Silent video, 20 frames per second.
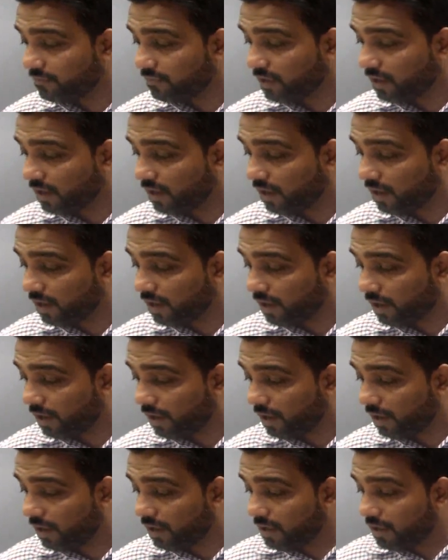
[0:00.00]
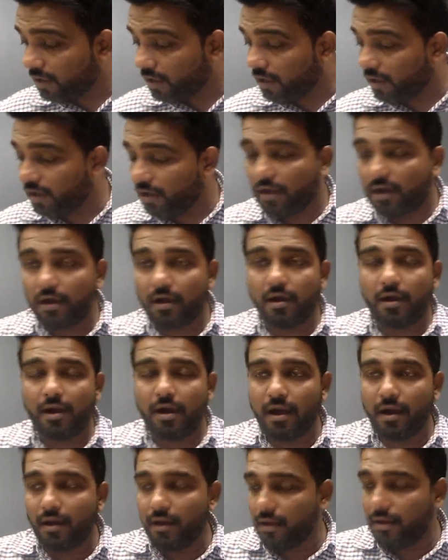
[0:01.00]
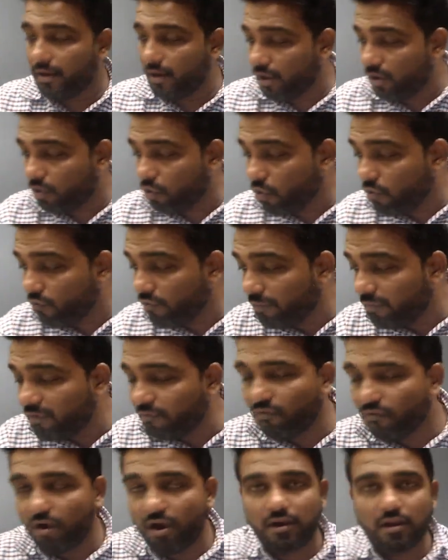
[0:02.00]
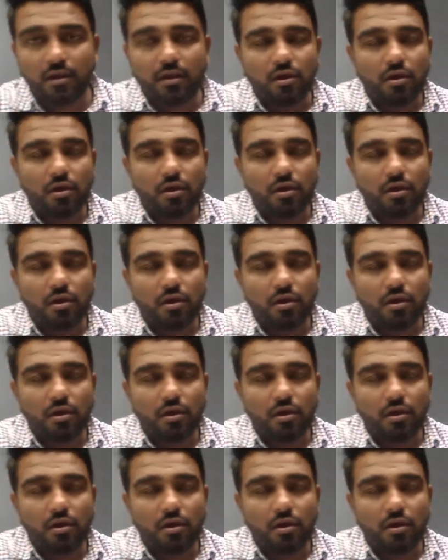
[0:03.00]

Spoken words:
rho will be what?